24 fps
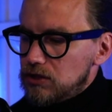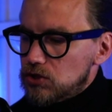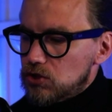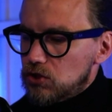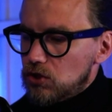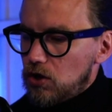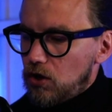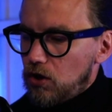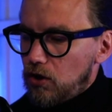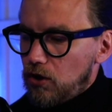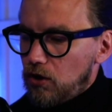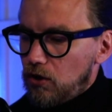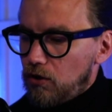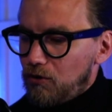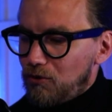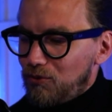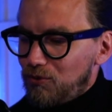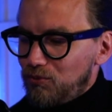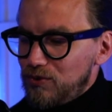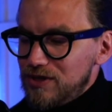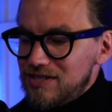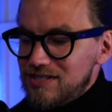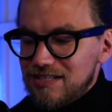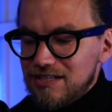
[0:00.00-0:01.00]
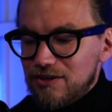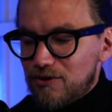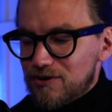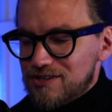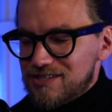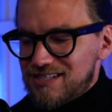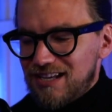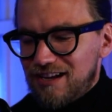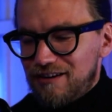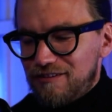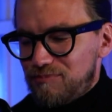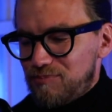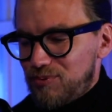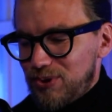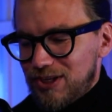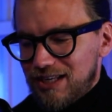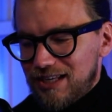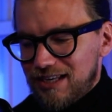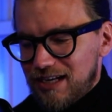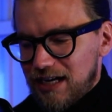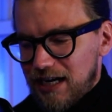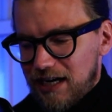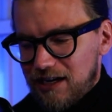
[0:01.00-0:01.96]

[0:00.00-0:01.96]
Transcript: so we see ourselves bringing